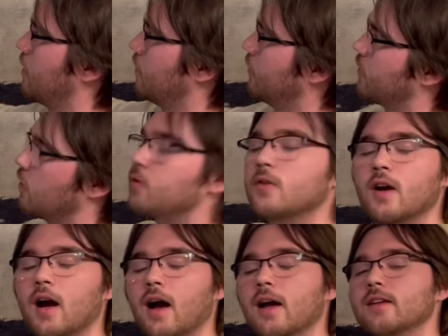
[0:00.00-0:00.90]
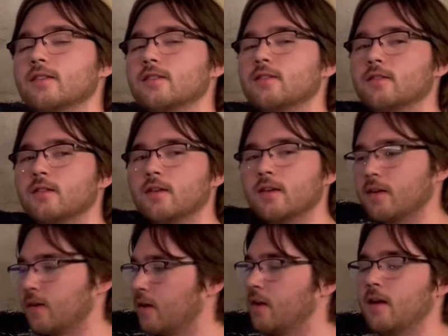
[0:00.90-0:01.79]
we start with our highs,
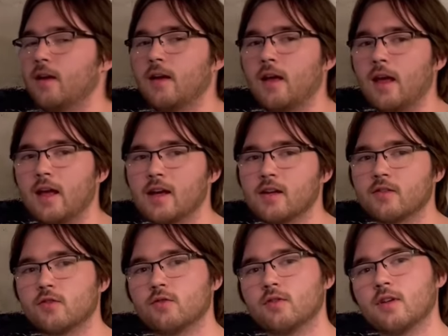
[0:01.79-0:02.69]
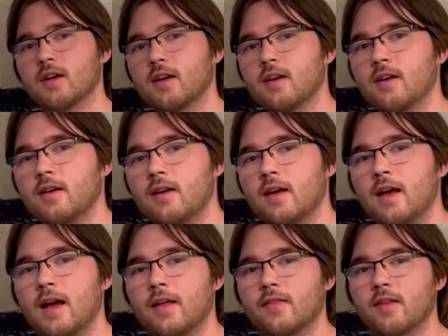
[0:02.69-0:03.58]
and you look
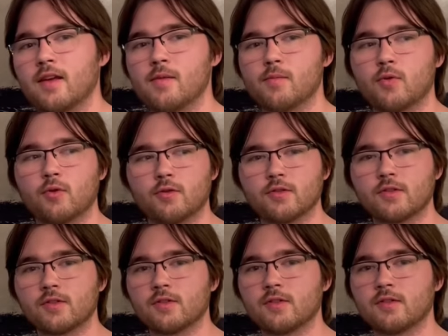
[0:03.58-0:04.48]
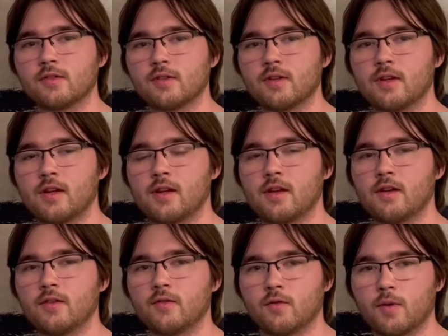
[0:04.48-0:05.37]
at the impulse
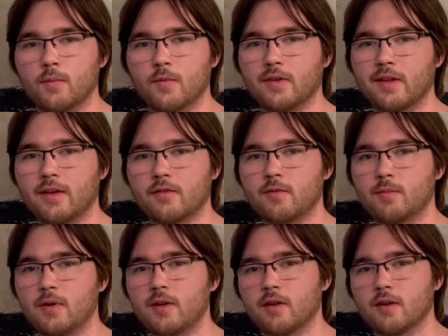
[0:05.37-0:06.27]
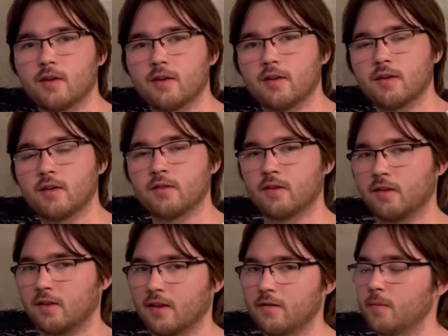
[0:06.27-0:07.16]
from the left speaker to the
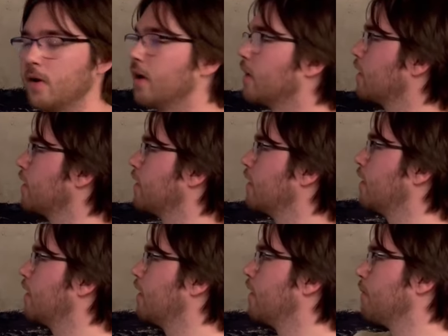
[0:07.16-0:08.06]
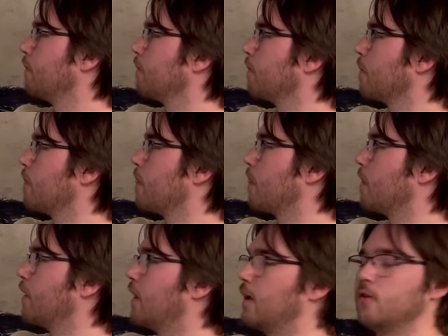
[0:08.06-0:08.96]
left mic,
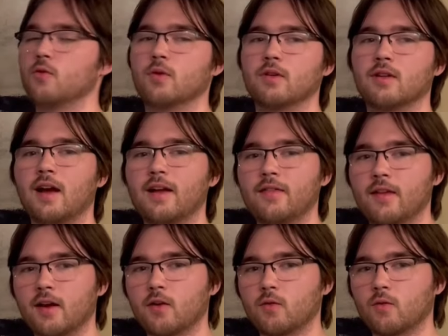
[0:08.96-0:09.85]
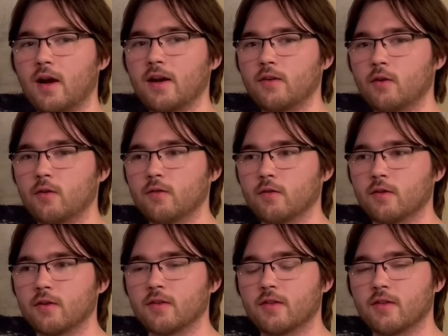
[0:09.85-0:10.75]
and you align that right
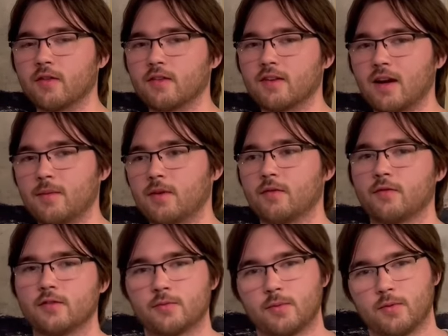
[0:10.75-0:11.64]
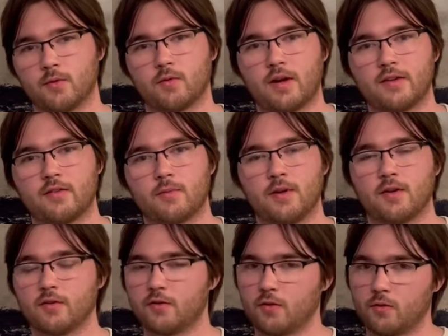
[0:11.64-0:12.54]
over the time difference from the right
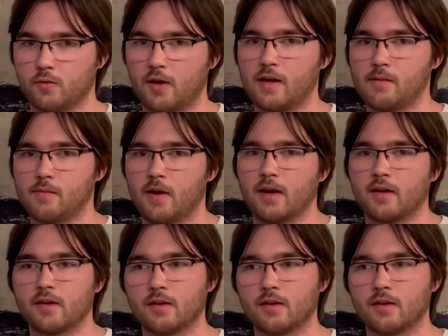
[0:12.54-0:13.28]
speaker to the right mic,